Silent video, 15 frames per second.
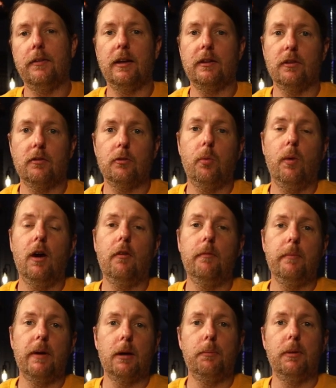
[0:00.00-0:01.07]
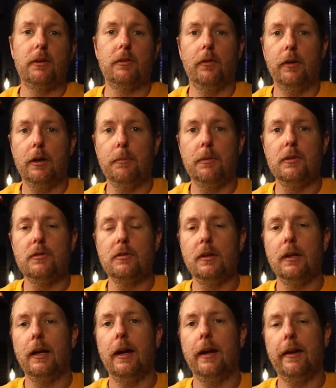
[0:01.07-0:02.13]
takes a 12 megapixel image
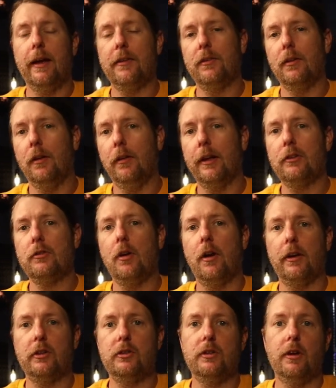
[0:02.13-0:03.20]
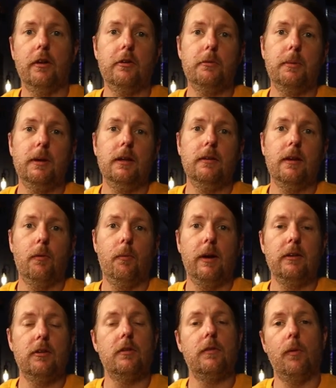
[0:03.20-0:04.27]
and has an electronic shutter speed that
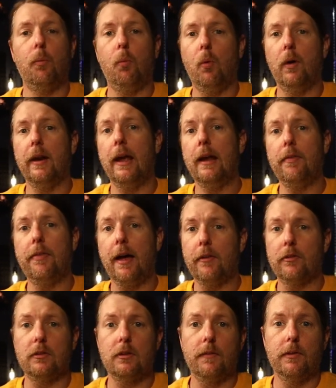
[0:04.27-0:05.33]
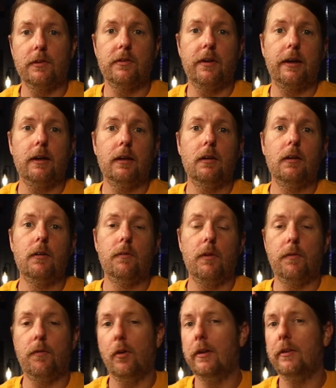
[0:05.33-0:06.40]
ranges from 1/8,000th of a second
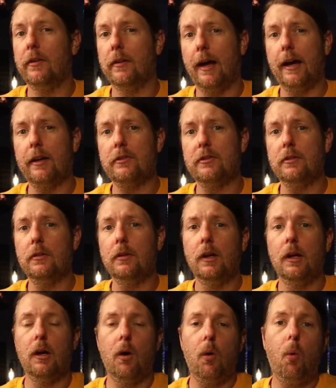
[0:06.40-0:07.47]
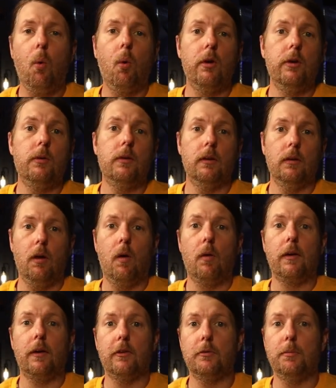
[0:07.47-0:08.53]
for freezing action, or you can
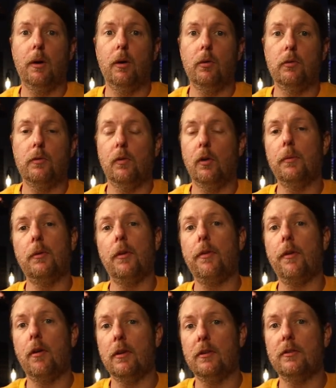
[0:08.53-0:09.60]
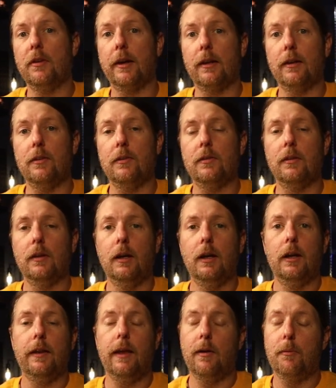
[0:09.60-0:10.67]
long expose for up to 30 seconds.
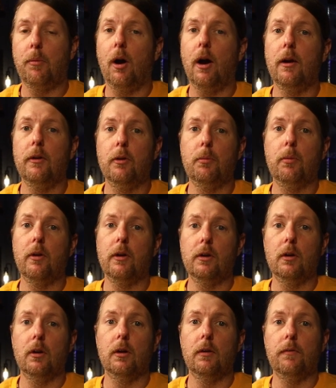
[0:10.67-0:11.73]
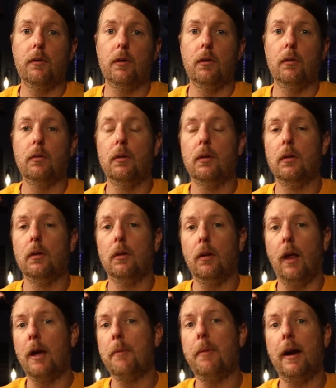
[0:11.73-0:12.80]
That'd probably do pretty good for
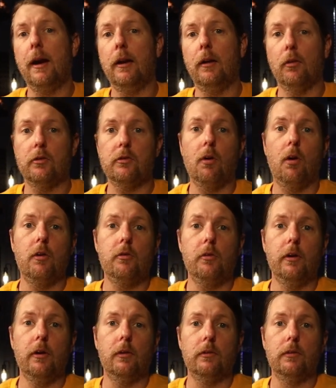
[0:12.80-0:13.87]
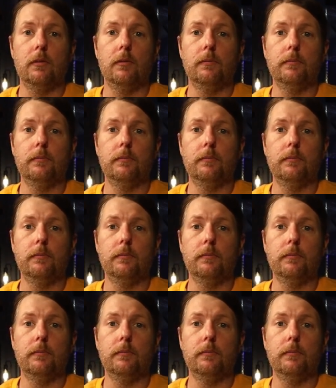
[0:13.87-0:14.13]
light painting or star trails.